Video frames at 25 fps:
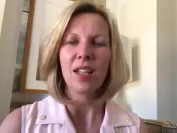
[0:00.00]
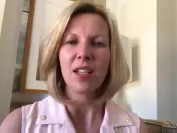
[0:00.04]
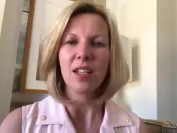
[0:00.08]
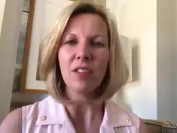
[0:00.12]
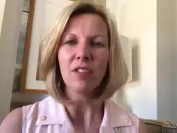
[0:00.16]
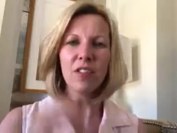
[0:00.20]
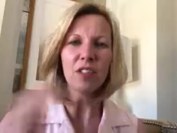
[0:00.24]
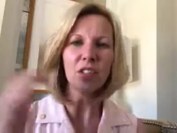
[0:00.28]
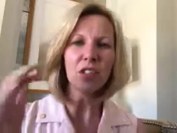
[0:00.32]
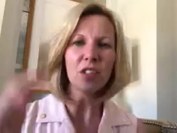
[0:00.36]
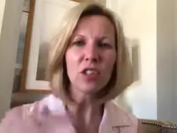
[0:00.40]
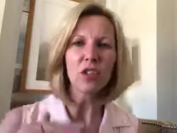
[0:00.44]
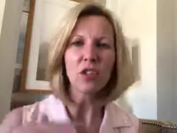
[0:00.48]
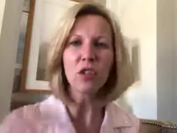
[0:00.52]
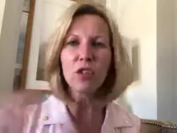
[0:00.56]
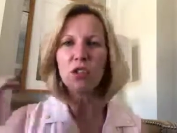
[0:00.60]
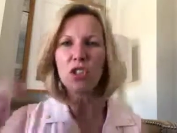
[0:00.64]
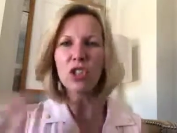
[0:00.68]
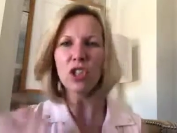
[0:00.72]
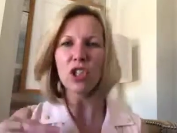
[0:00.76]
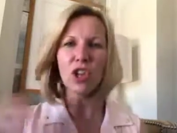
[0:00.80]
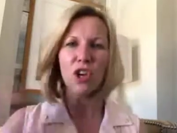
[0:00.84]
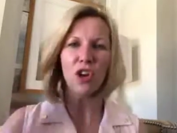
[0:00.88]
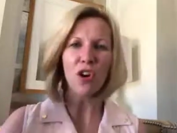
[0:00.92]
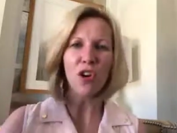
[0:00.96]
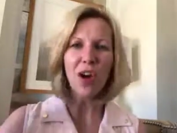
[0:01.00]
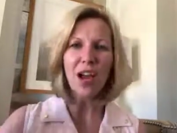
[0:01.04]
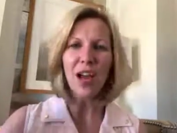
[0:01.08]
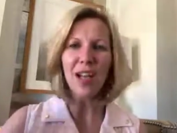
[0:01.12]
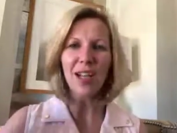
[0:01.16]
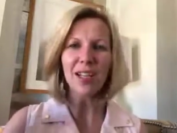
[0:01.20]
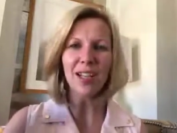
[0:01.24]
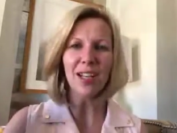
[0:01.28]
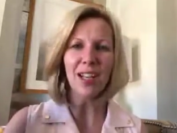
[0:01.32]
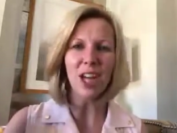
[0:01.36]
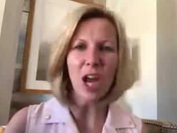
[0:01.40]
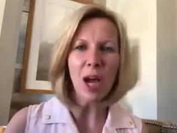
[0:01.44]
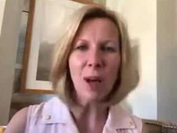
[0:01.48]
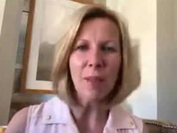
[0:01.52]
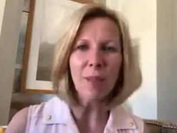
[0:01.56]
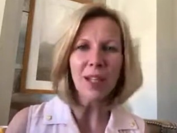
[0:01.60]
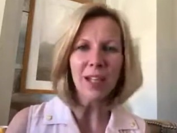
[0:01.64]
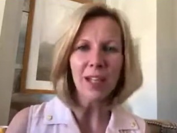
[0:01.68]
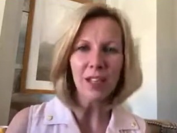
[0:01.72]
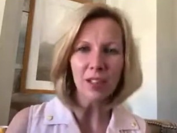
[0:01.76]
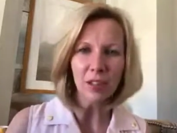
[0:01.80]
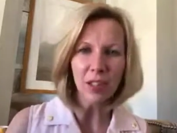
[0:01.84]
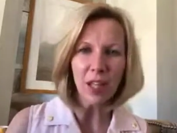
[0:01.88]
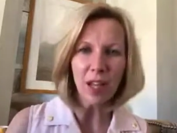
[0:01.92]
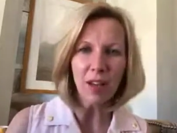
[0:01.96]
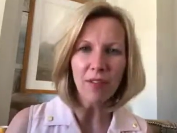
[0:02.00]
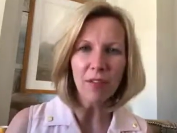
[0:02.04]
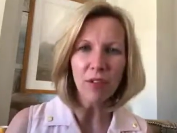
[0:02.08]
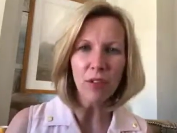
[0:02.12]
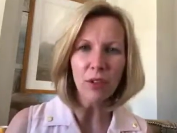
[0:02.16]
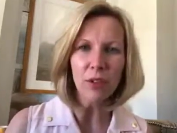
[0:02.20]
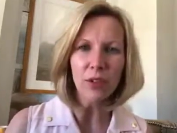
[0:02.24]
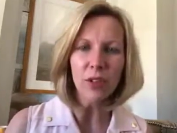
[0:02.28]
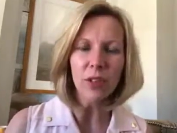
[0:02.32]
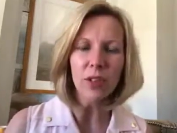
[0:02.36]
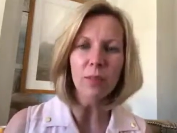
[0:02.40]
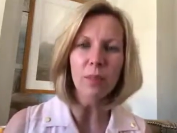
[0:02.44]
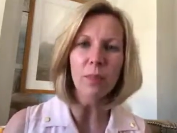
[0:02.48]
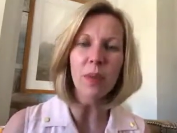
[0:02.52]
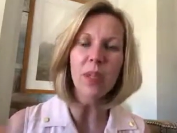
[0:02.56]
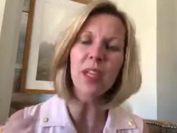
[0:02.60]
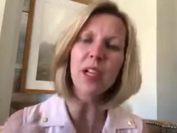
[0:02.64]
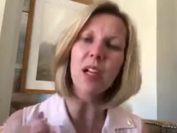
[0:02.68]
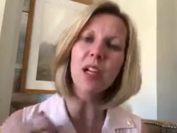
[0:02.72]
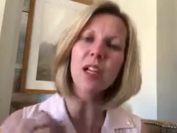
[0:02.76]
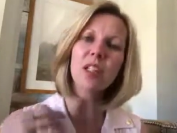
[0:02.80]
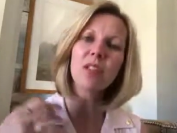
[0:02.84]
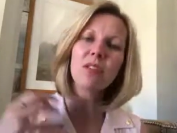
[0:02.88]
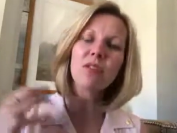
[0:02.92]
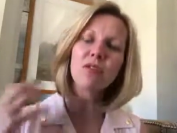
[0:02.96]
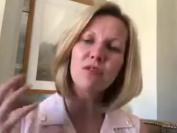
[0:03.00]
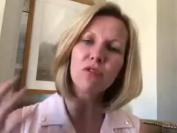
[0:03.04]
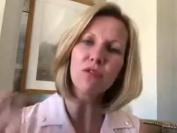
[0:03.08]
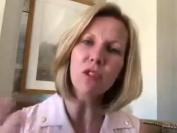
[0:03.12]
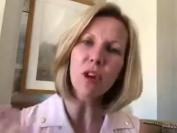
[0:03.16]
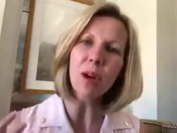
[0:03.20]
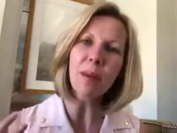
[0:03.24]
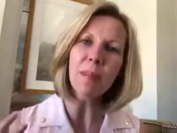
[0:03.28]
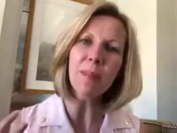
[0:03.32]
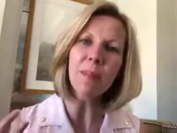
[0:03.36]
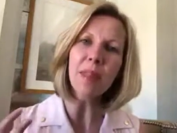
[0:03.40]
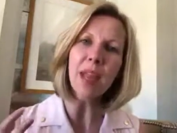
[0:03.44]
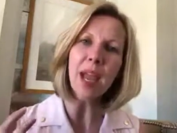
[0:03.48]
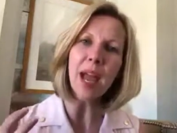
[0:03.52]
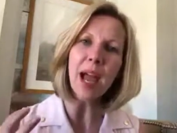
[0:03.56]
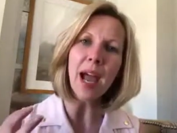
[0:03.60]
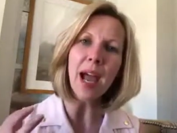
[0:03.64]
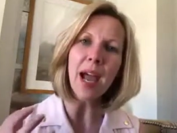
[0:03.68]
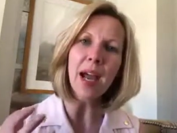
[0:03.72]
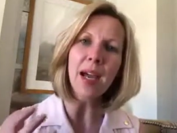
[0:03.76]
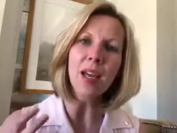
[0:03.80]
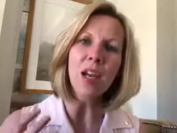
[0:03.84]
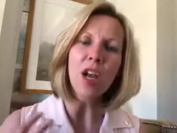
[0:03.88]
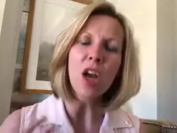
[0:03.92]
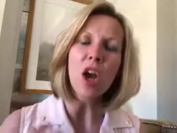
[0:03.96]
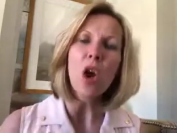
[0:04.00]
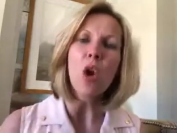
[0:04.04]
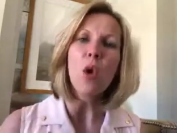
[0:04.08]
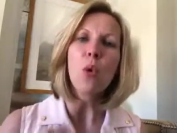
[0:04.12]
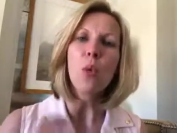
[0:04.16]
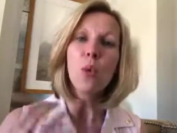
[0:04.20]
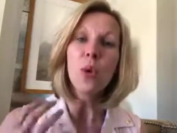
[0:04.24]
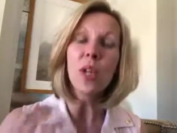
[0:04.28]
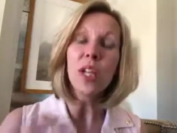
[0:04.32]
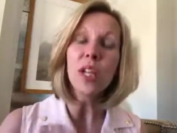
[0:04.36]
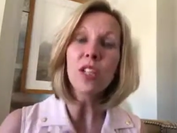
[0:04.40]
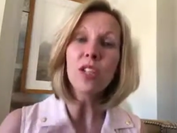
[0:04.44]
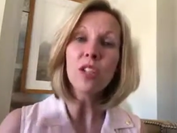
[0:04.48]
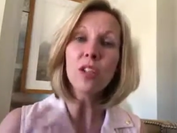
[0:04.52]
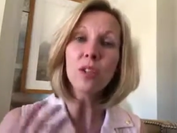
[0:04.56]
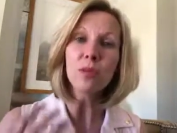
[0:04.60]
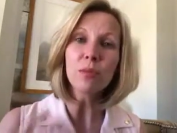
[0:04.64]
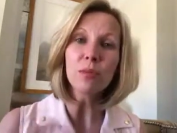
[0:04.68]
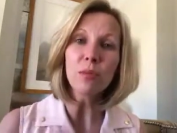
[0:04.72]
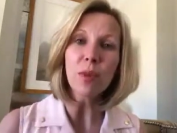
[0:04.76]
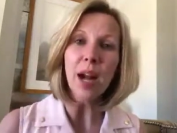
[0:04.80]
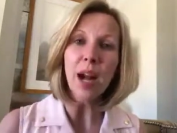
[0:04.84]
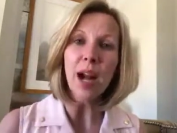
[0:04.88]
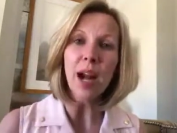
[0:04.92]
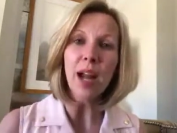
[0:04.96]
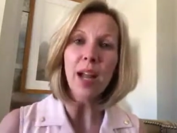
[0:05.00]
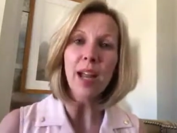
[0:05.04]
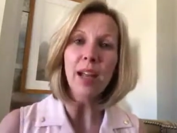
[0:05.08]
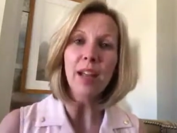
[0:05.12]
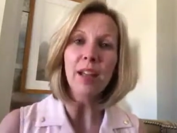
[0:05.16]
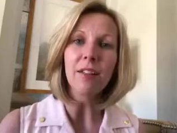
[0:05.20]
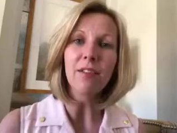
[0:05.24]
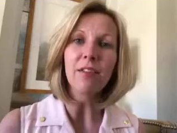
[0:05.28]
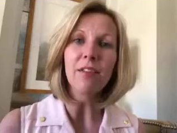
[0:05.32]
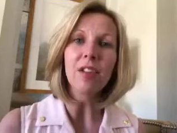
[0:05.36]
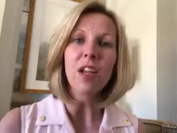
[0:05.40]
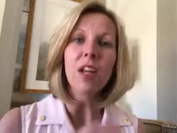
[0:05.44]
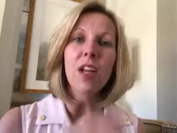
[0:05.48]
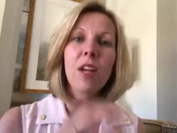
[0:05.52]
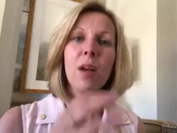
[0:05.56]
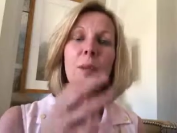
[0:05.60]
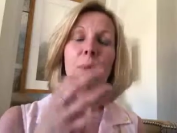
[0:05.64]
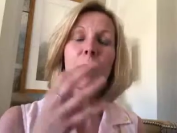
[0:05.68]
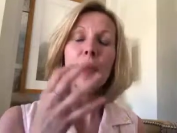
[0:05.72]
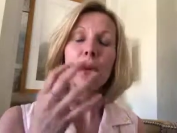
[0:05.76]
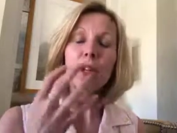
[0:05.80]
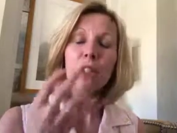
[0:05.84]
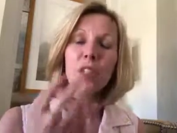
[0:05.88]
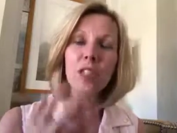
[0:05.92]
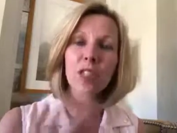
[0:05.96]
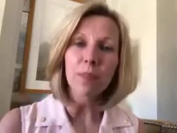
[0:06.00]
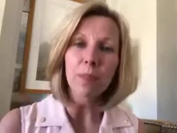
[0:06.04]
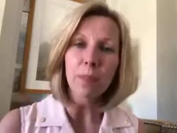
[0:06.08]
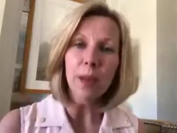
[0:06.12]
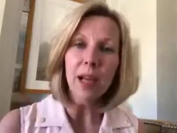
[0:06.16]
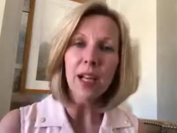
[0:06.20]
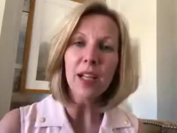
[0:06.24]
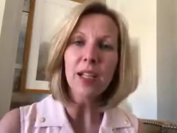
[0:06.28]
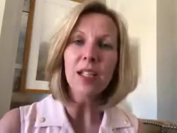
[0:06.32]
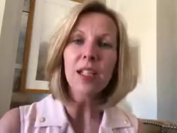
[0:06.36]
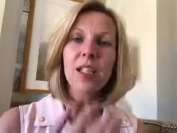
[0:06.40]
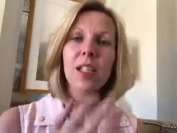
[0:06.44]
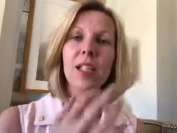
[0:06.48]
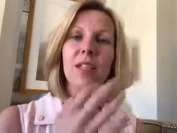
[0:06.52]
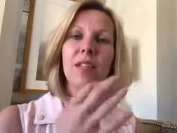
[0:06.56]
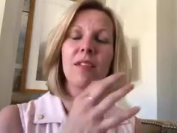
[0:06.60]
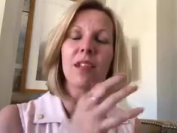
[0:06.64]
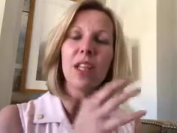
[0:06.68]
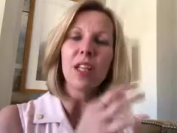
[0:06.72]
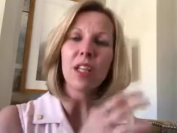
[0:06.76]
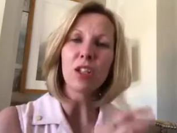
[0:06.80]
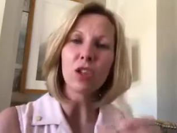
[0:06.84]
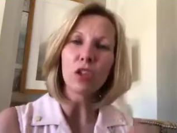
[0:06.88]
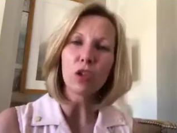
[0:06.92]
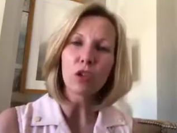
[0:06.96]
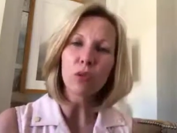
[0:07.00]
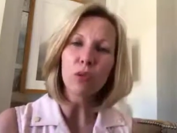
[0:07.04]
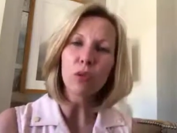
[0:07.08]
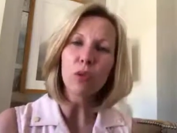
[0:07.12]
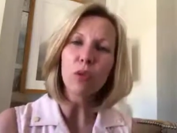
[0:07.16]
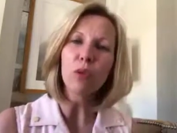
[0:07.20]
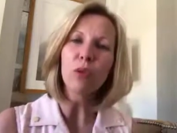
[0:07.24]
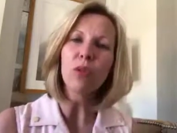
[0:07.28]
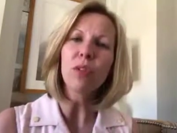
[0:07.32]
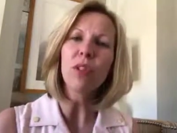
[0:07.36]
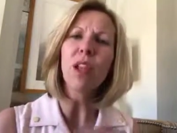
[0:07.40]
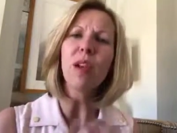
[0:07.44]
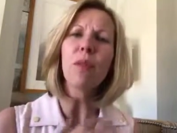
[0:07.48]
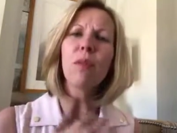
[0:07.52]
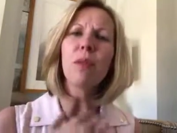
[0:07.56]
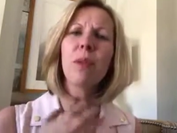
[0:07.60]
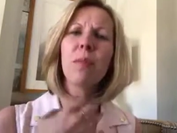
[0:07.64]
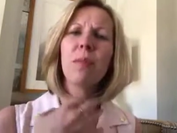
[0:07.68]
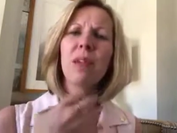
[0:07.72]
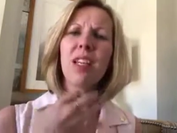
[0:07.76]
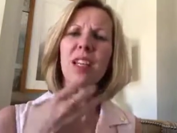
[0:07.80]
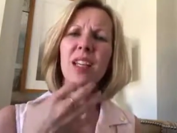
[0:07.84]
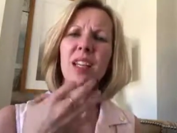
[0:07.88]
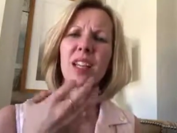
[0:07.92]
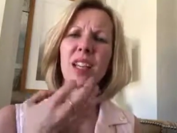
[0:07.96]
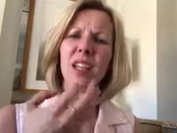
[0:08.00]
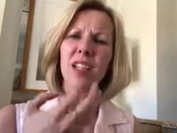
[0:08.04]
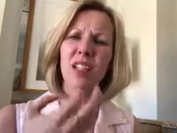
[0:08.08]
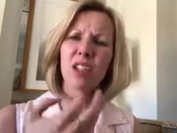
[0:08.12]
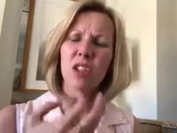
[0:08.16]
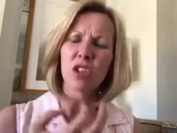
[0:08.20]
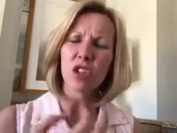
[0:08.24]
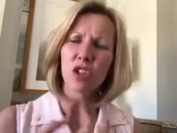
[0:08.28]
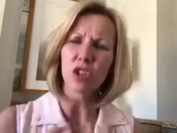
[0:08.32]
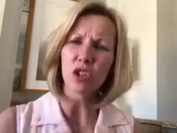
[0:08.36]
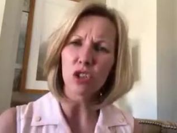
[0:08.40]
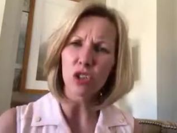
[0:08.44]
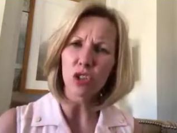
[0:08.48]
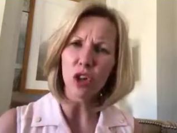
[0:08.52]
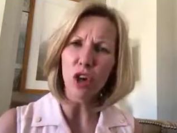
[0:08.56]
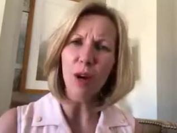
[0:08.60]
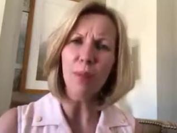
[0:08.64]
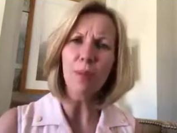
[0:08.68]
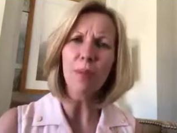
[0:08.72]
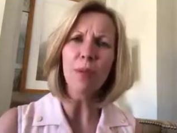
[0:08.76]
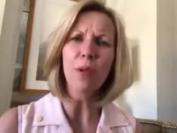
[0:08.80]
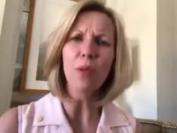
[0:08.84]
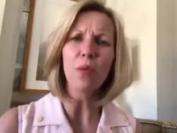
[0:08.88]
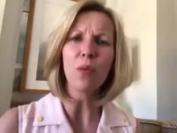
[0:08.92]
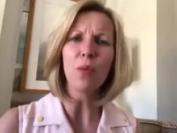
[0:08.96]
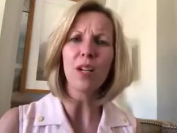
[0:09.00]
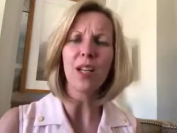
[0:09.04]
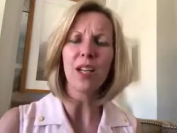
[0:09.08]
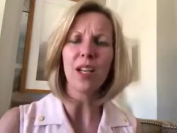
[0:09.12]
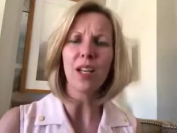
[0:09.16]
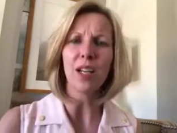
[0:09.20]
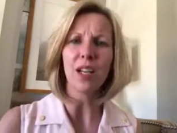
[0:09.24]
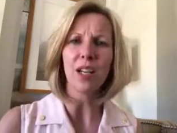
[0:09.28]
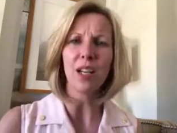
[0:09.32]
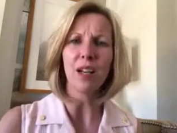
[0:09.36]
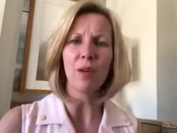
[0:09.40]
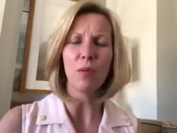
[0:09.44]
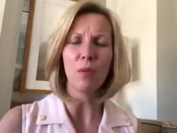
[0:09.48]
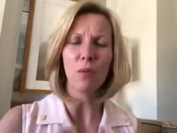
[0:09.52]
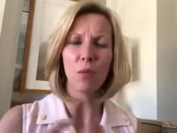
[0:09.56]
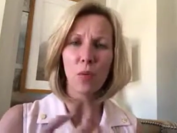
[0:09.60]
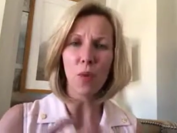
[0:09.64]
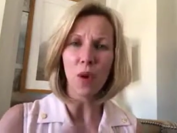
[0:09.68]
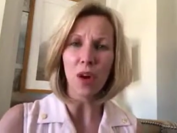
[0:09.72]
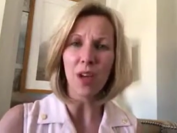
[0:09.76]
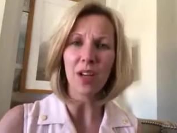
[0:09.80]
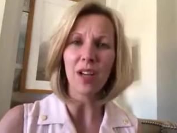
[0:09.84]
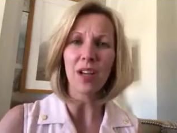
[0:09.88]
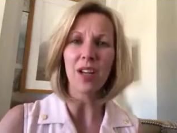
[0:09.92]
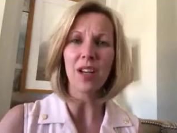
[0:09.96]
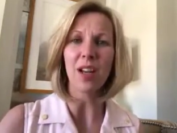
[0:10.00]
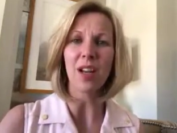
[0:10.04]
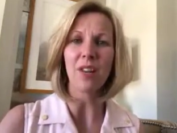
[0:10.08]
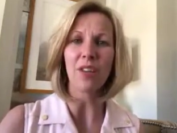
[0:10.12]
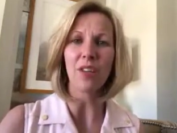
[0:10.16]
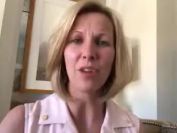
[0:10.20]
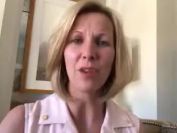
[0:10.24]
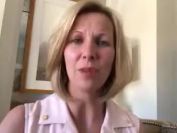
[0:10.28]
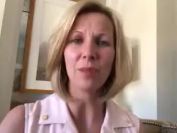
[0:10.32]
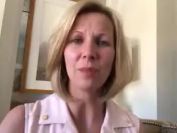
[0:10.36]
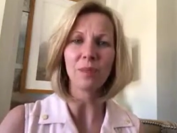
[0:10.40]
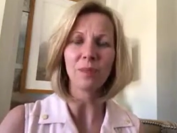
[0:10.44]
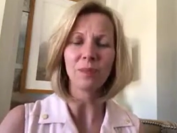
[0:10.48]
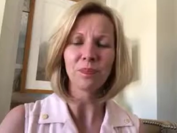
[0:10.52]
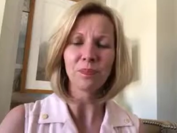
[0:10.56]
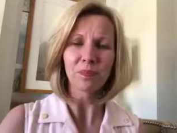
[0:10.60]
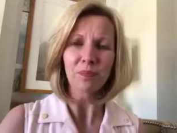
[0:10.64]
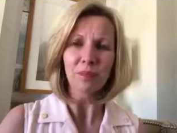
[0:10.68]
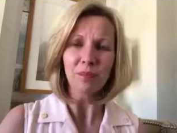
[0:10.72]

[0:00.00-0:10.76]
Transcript: different socioeconomic levels, because from that, we derive perspective and truth, and we begin to sharpen one, one another.